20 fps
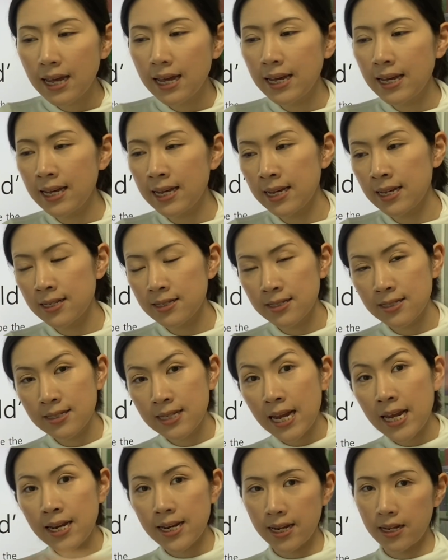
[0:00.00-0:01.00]
is
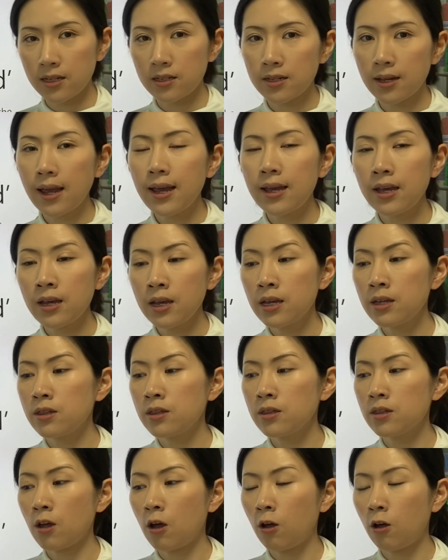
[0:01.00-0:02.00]
stated
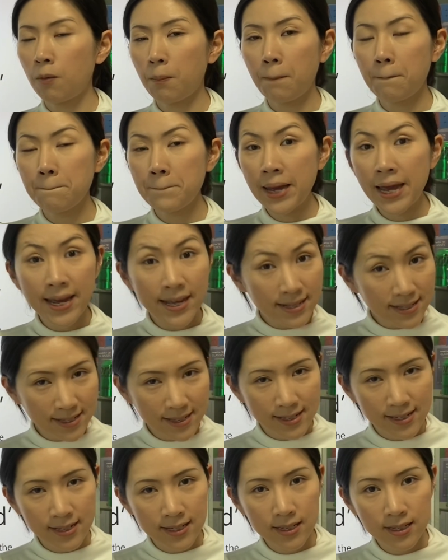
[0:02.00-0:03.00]
in the
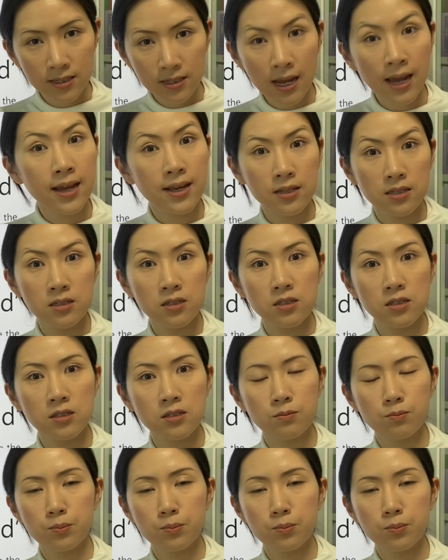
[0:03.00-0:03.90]
past tense.